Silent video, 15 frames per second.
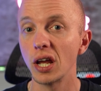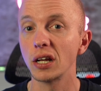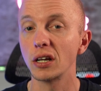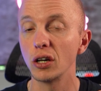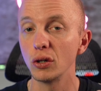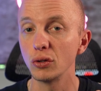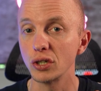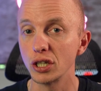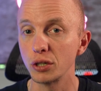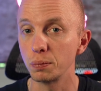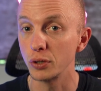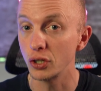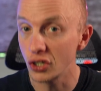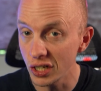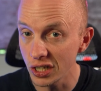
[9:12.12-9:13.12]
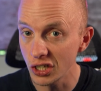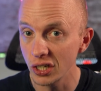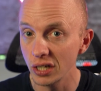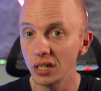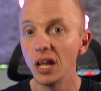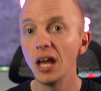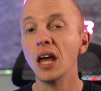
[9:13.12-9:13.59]
and close his
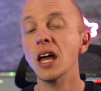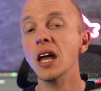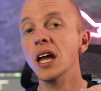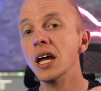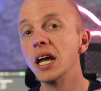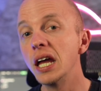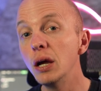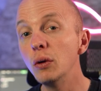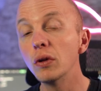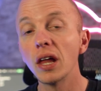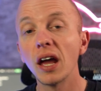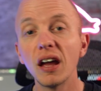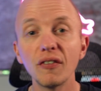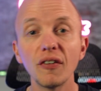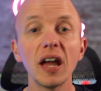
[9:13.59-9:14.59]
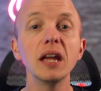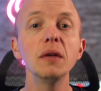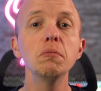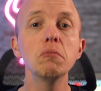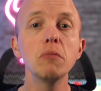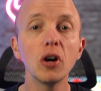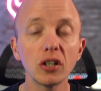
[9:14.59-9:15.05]
position, he will have a
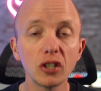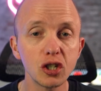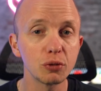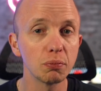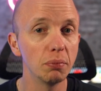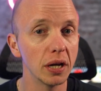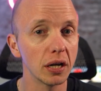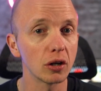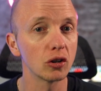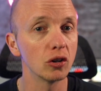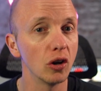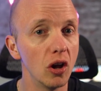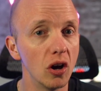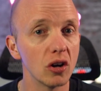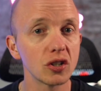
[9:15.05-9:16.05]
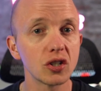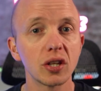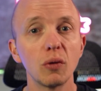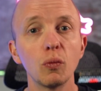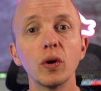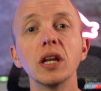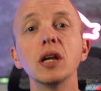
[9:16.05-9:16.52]
much bigger loss
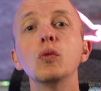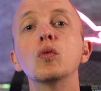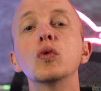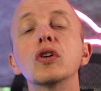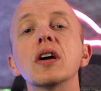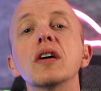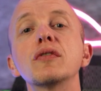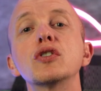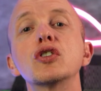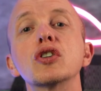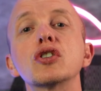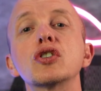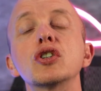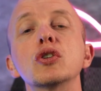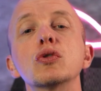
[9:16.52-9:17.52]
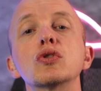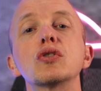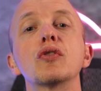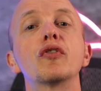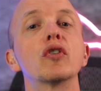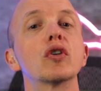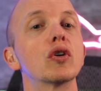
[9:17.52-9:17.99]
than when he would have just used
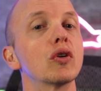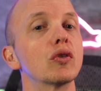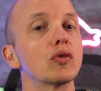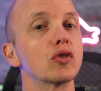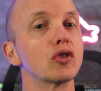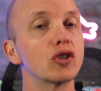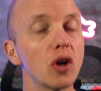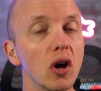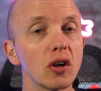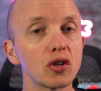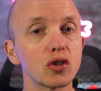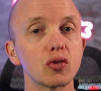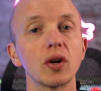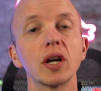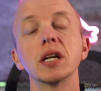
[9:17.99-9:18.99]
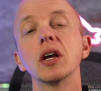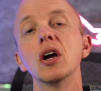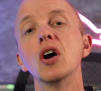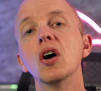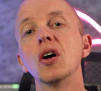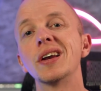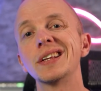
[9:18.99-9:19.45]
the $400 trade
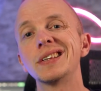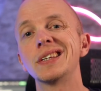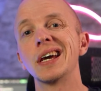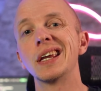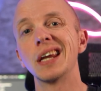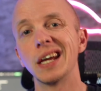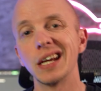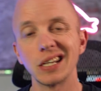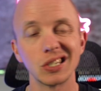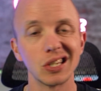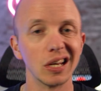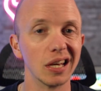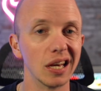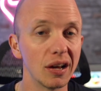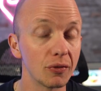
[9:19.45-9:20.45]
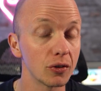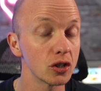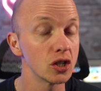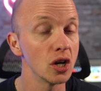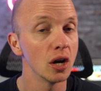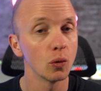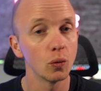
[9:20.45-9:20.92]
on a 10x
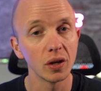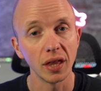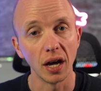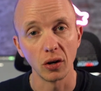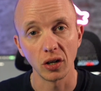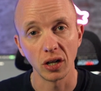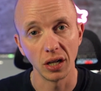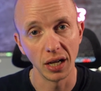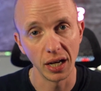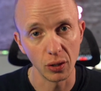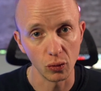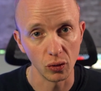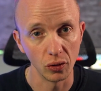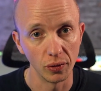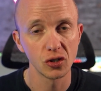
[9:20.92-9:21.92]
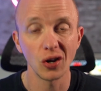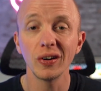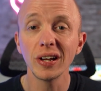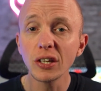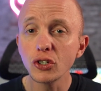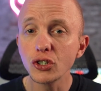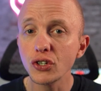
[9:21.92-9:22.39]
leverage without collateral. So
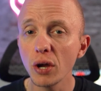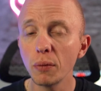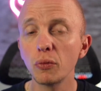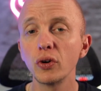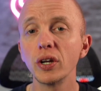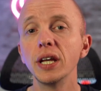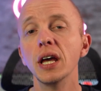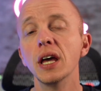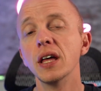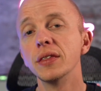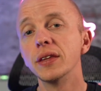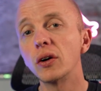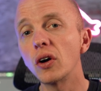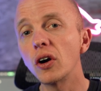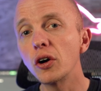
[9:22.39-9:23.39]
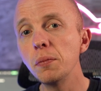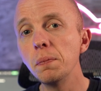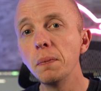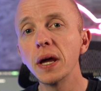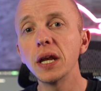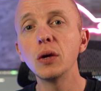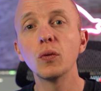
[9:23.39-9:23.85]
in summary, there are
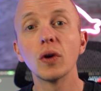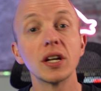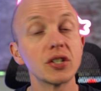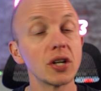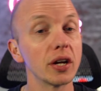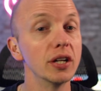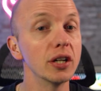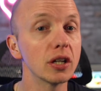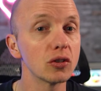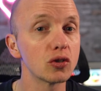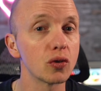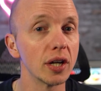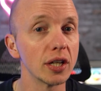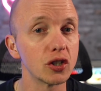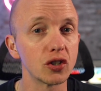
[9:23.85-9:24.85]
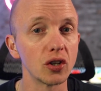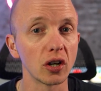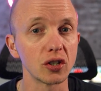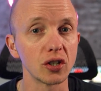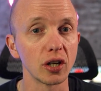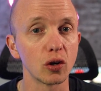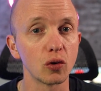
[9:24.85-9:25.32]
many ways how you can trade
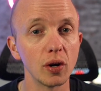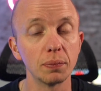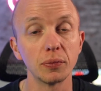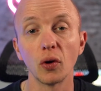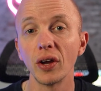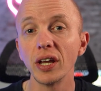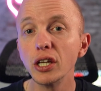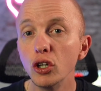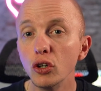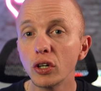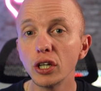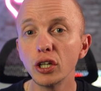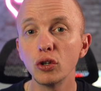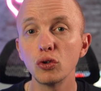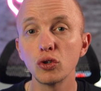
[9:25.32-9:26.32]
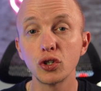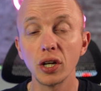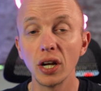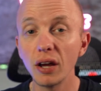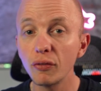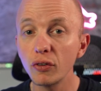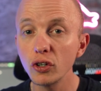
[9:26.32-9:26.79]
stocks and crypto and you can use
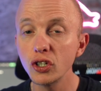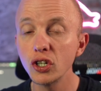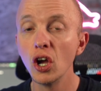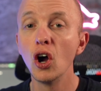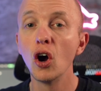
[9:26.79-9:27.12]
leverage